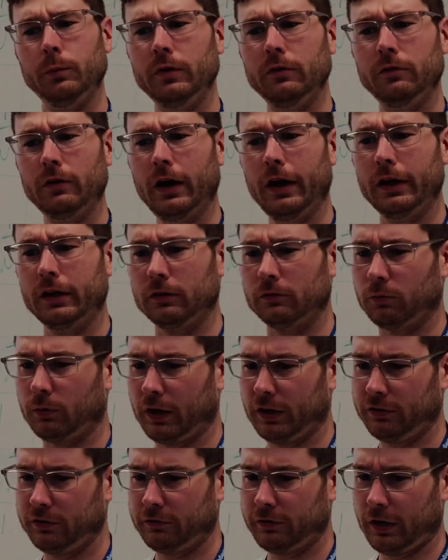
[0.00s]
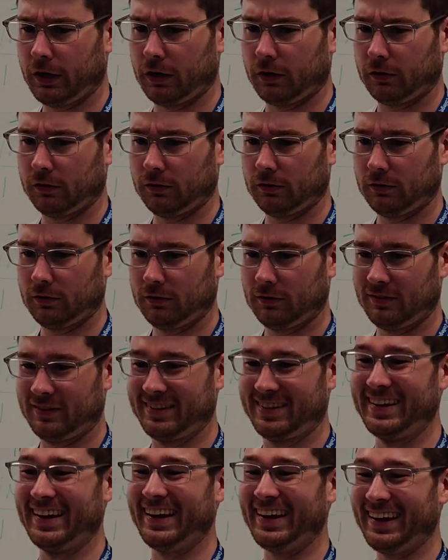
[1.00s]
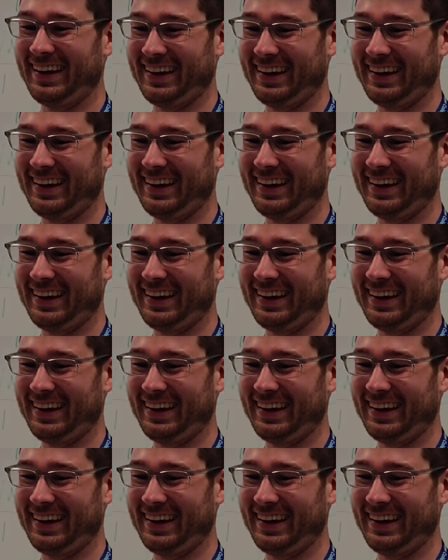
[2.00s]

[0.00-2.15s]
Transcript: be fine. Why is it fine? Is